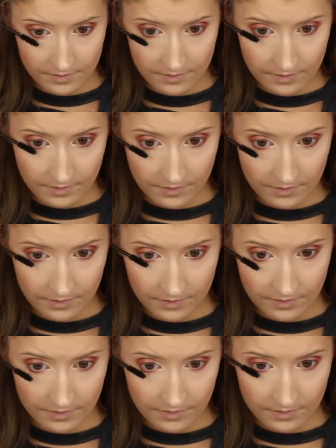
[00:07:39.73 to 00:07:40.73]

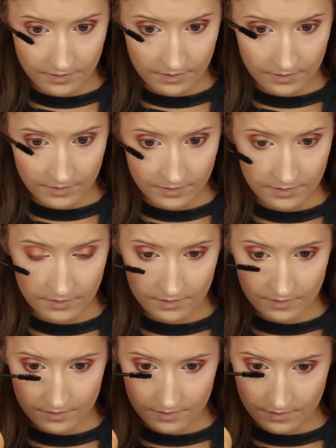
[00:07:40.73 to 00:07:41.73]

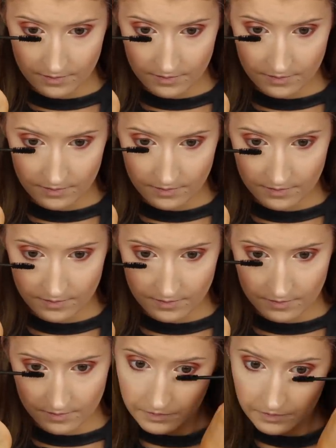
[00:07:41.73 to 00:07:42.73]

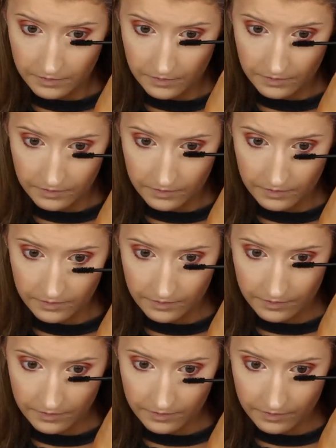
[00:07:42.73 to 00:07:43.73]

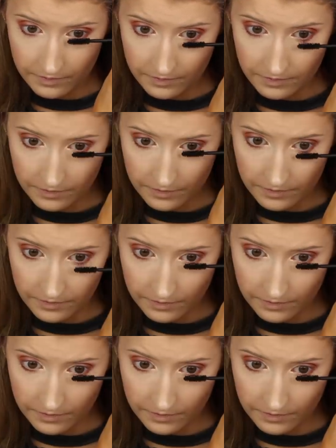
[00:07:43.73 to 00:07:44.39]
(silence)